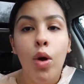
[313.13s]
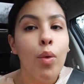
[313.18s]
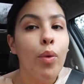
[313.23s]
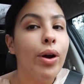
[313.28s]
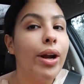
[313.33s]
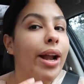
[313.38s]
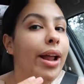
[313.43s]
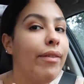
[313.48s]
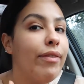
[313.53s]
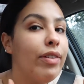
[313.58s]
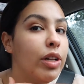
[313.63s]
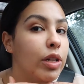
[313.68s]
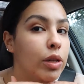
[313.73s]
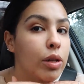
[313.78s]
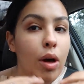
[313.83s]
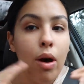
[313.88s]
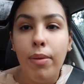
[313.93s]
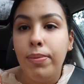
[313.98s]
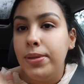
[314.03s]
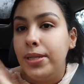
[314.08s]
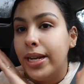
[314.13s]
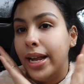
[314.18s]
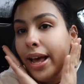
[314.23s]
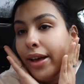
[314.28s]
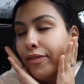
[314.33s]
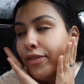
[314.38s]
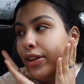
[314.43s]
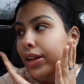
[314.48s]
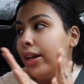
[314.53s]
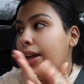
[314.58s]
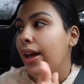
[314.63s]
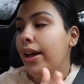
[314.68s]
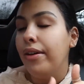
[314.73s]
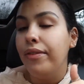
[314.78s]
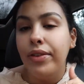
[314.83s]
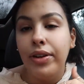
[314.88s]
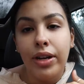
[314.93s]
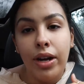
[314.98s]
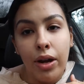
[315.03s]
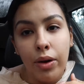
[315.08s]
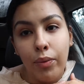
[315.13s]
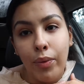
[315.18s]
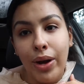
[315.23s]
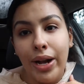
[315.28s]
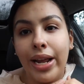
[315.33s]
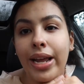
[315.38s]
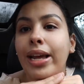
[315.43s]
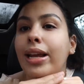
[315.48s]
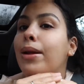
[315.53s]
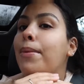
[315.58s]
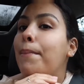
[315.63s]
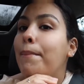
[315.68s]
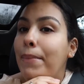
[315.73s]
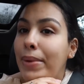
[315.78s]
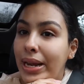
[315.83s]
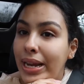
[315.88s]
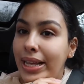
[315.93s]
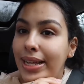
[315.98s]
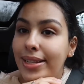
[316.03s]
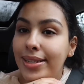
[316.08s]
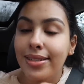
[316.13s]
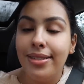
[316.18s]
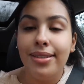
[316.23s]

We're going to have a glow up today. I feel like I haven't gotten ready in a minute.